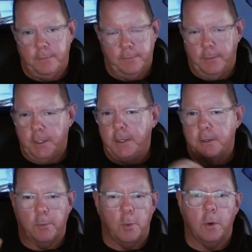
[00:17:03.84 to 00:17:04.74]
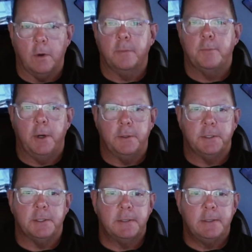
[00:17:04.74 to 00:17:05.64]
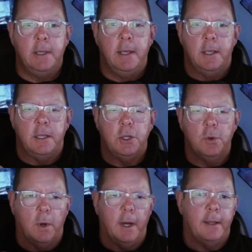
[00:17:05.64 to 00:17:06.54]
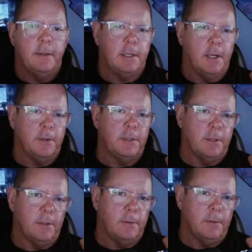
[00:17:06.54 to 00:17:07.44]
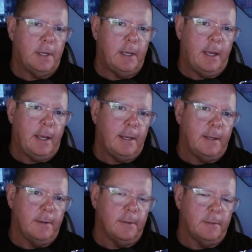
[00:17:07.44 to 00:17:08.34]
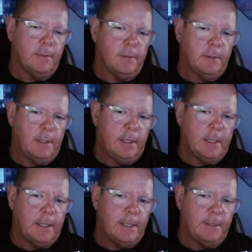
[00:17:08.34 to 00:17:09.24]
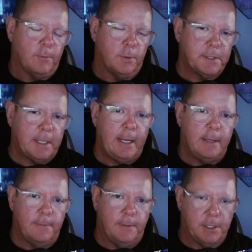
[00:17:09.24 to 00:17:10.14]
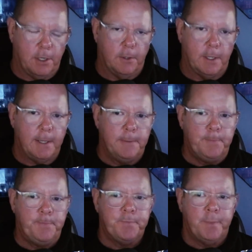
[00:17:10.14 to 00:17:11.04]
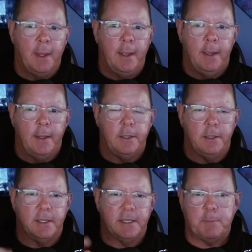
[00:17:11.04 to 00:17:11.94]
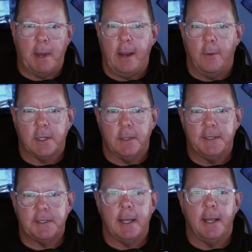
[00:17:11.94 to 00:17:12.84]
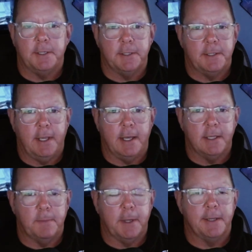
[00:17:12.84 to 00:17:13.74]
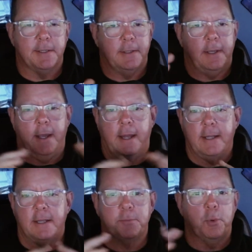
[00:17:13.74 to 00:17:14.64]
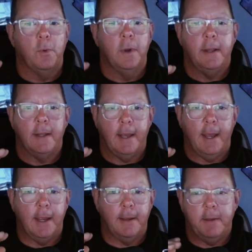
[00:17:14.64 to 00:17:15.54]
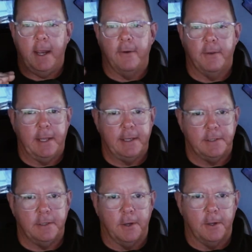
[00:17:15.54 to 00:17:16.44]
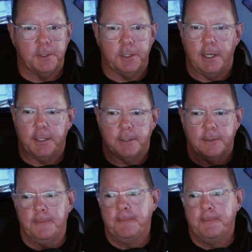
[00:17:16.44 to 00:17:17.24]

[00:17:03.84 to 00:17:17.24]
million or more purchase, you want to go to a real estate attorney despite what the listing agent says, because at this point of the game, everything's negotiation.